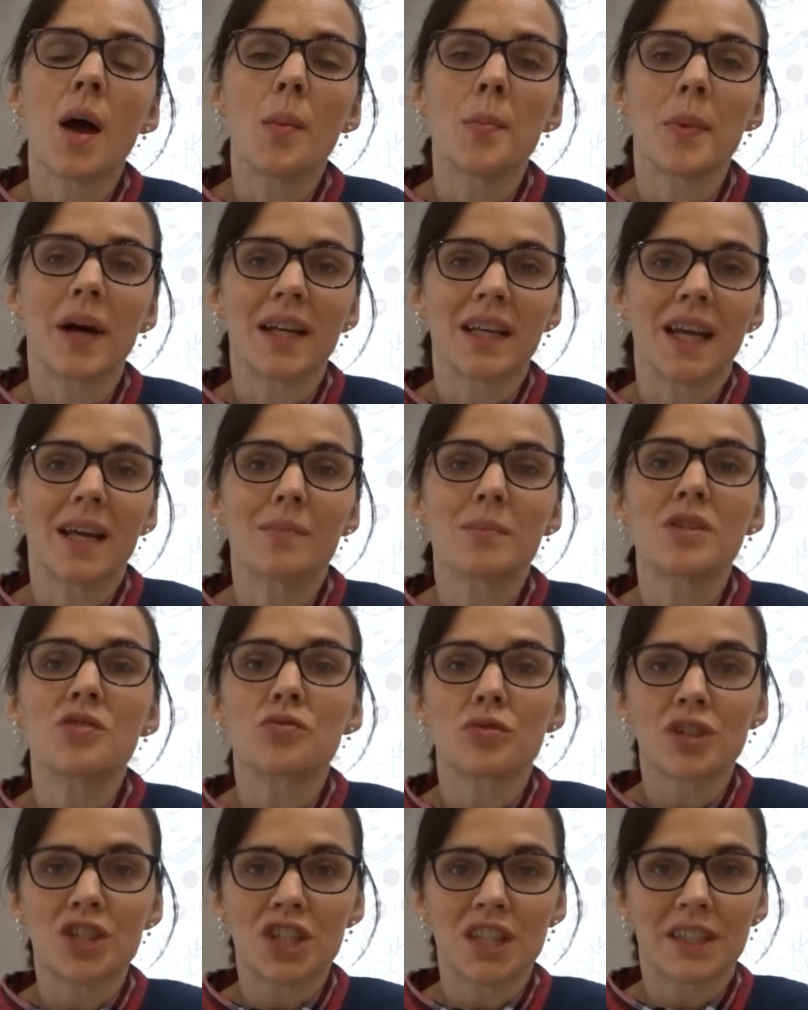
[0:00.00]
My name
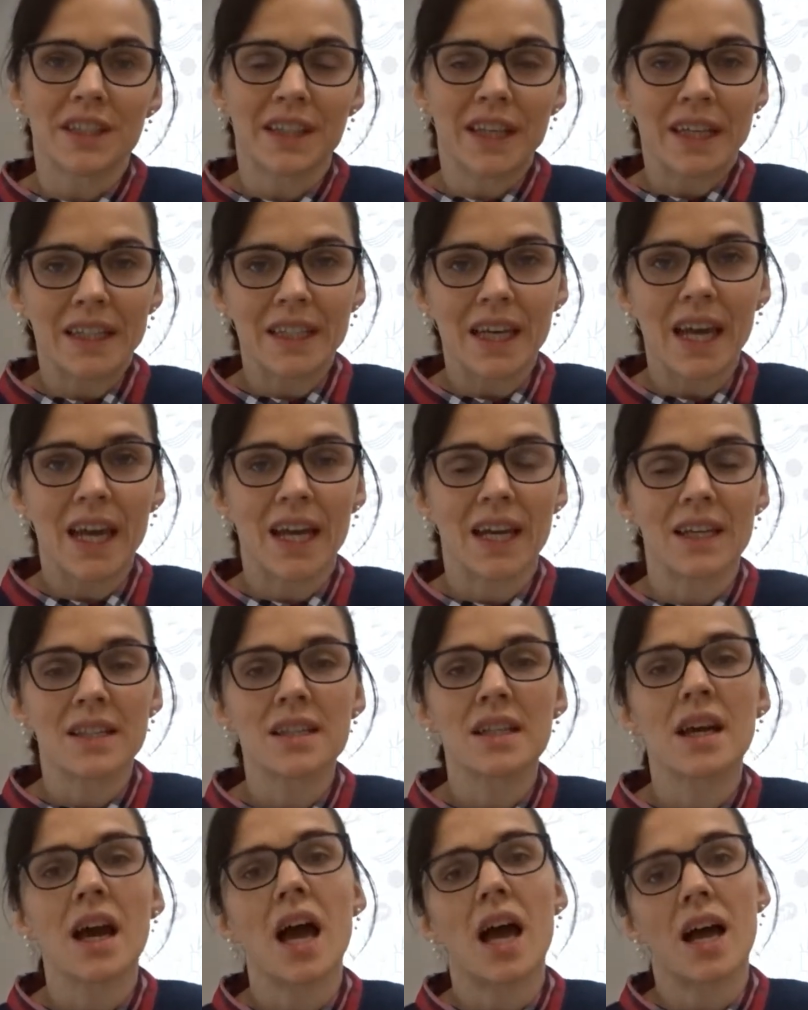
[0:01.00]
is Regina
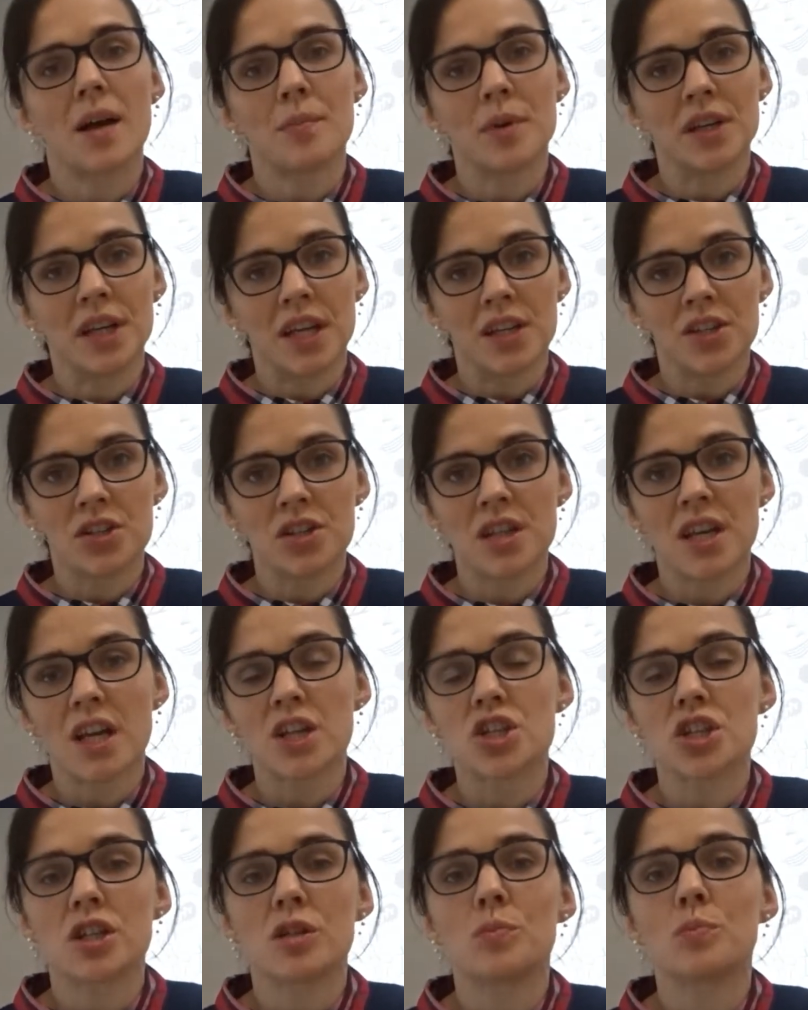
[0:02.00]
Kincaid. I'm an
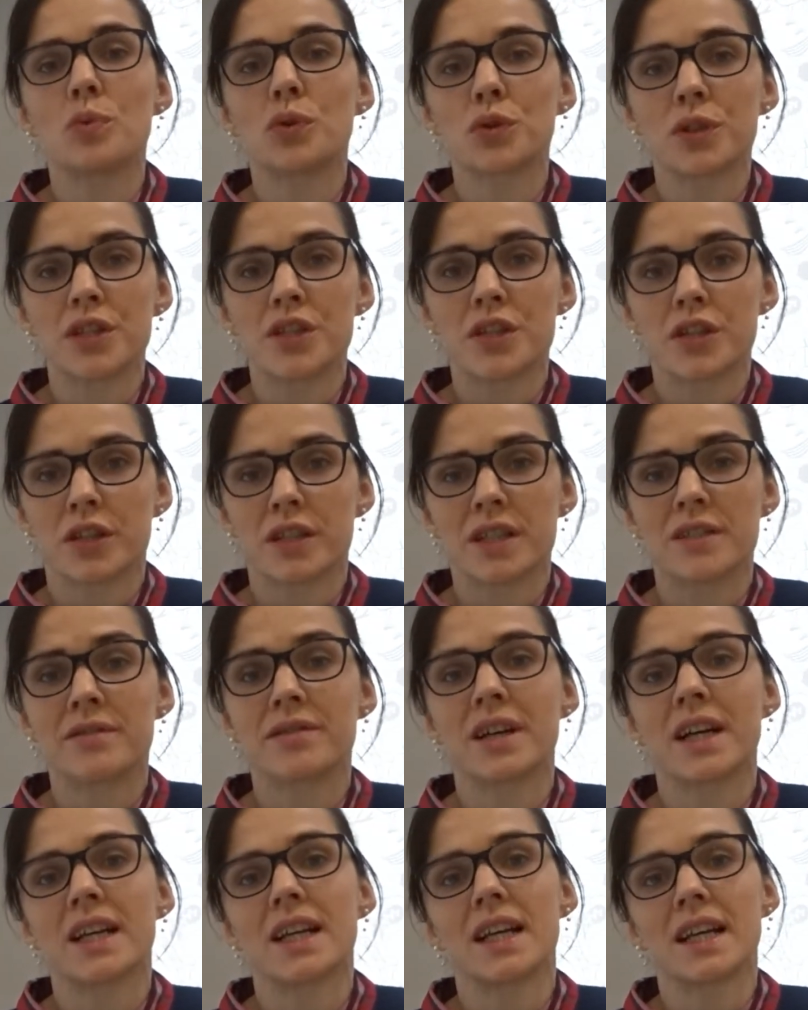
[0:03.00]
international board
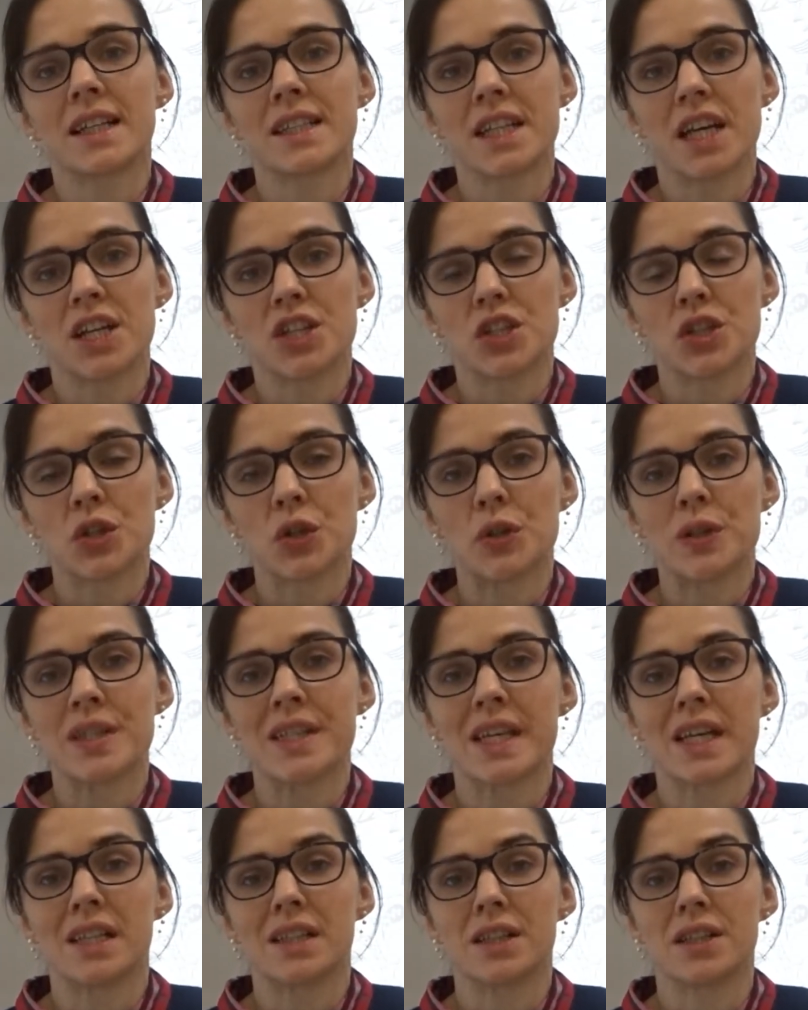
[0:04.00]
certified lactation
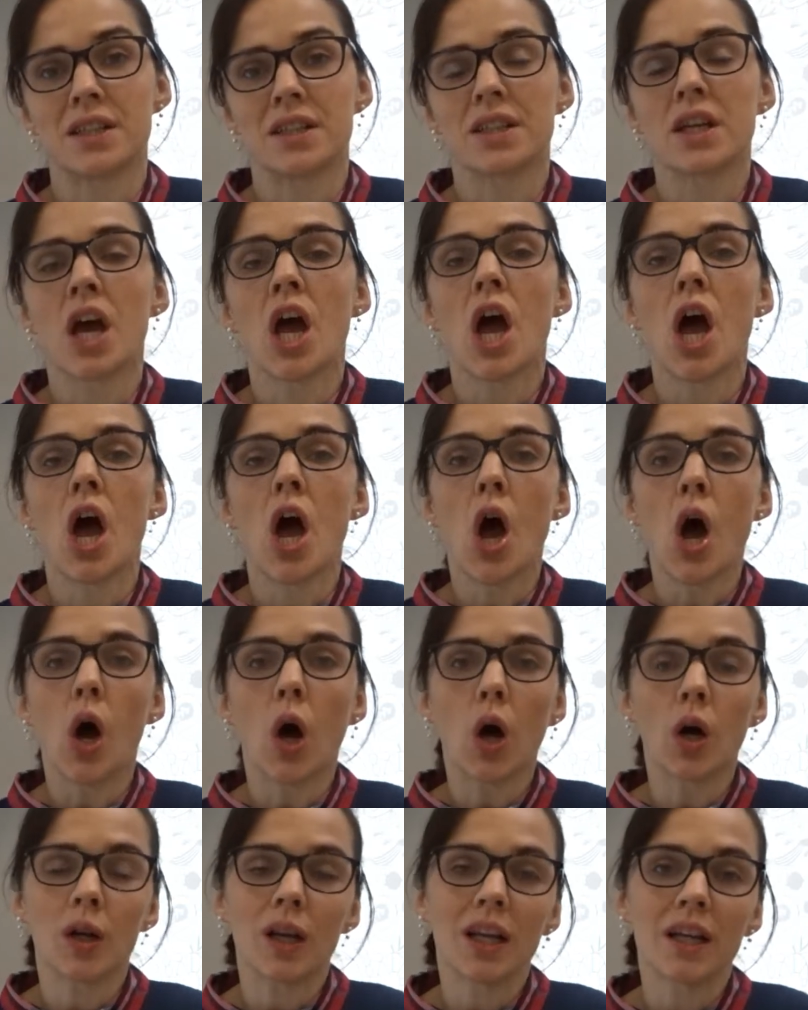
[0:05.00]
consultant,
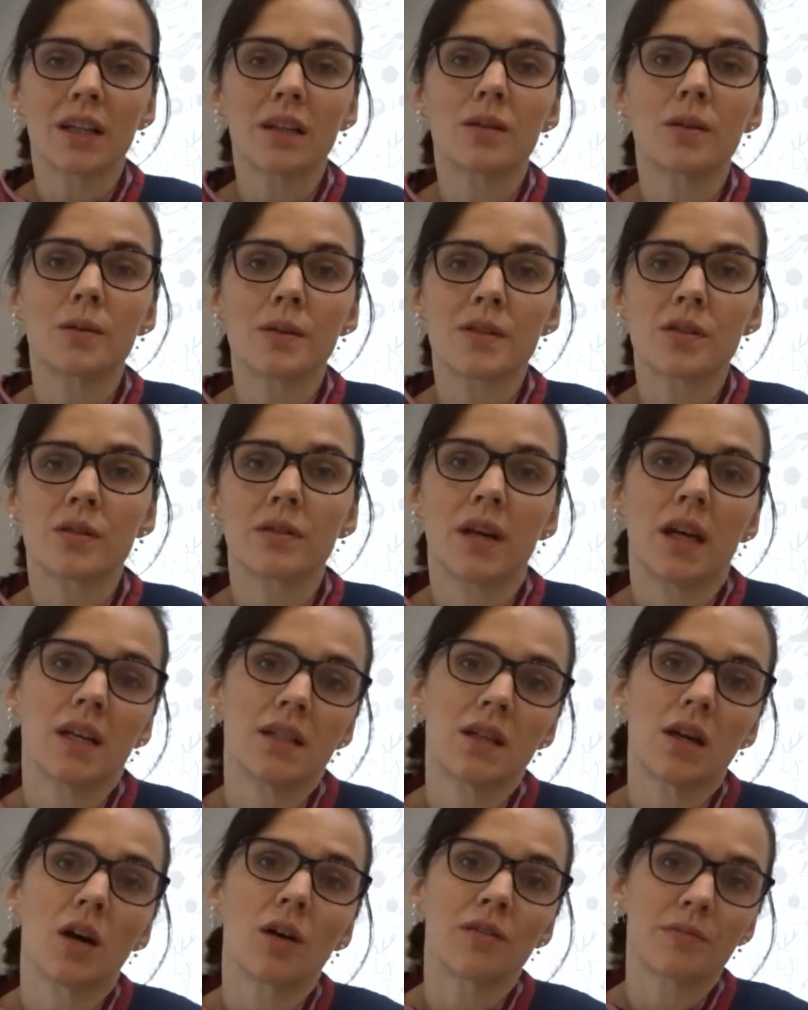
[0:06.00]
online course
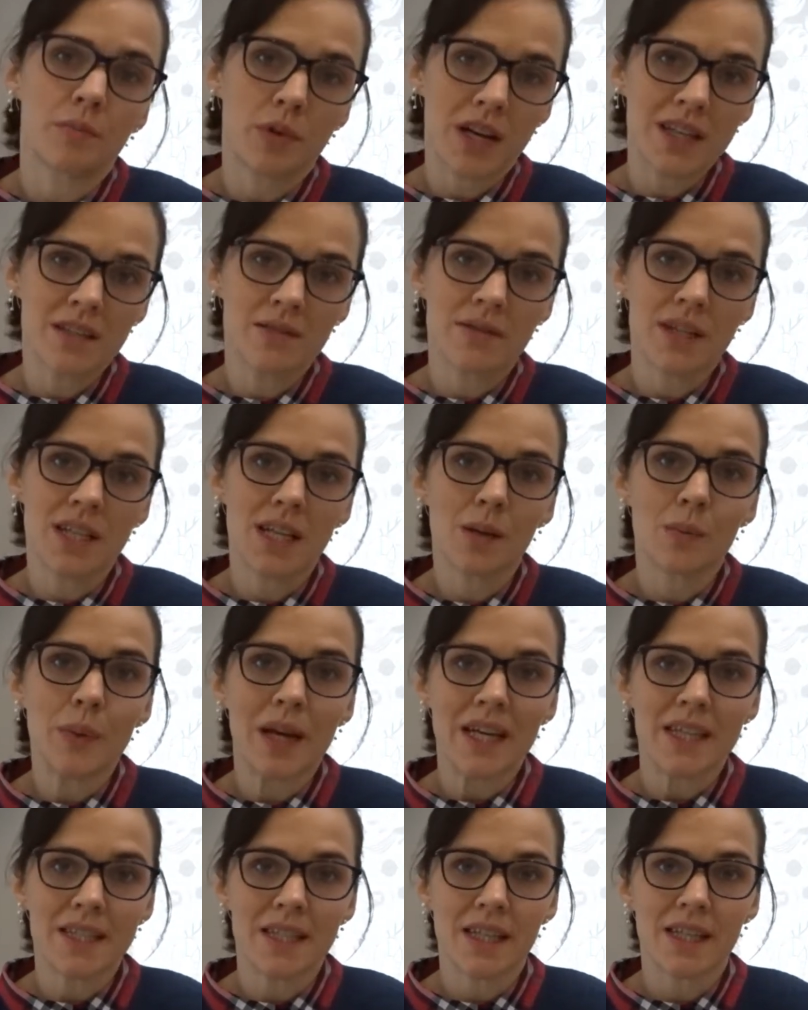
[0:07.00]
creator of Breastfeeding
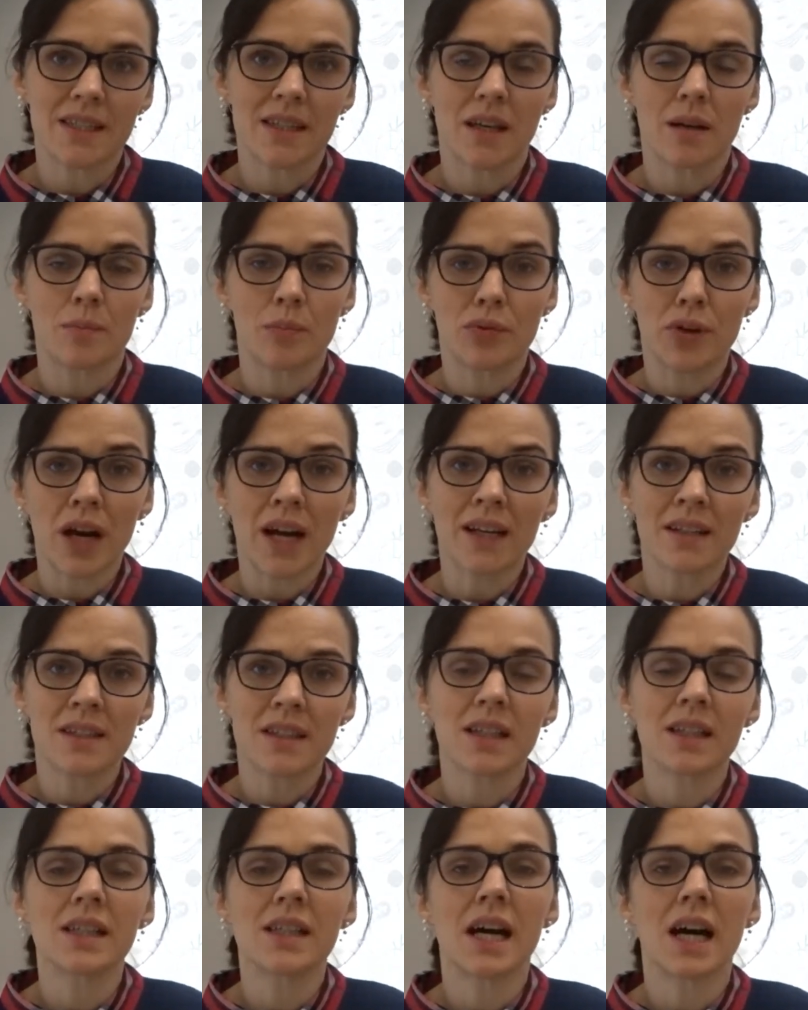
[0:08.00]
Basics, a
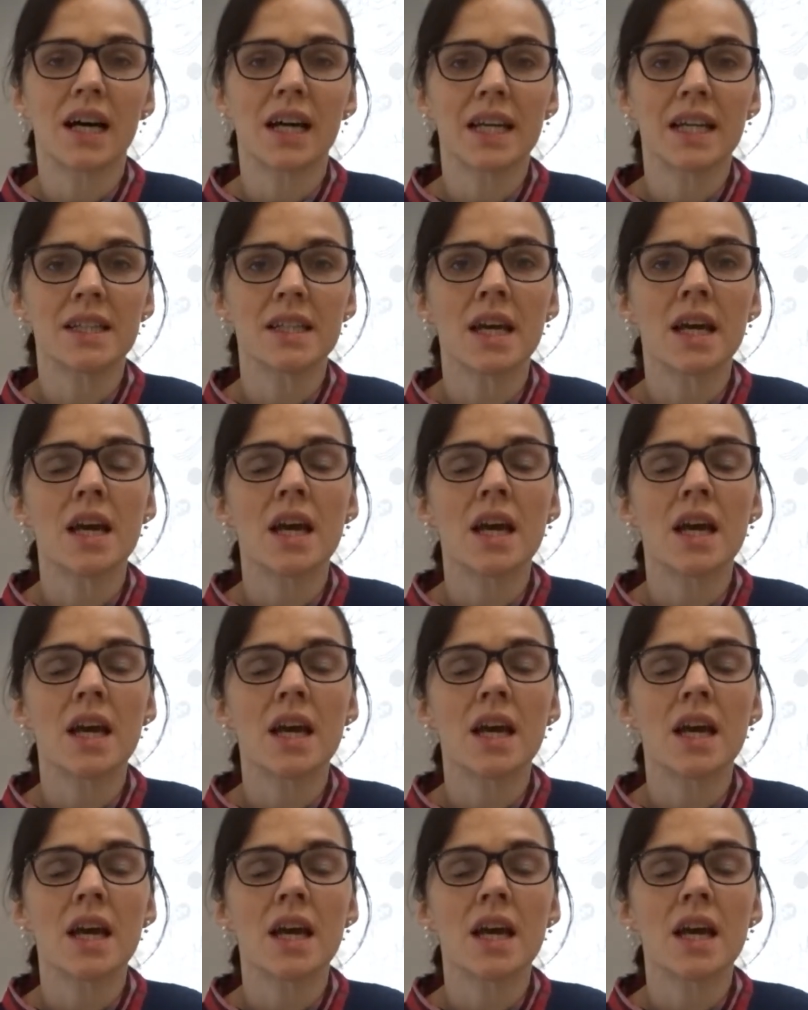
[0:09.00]
practical guide,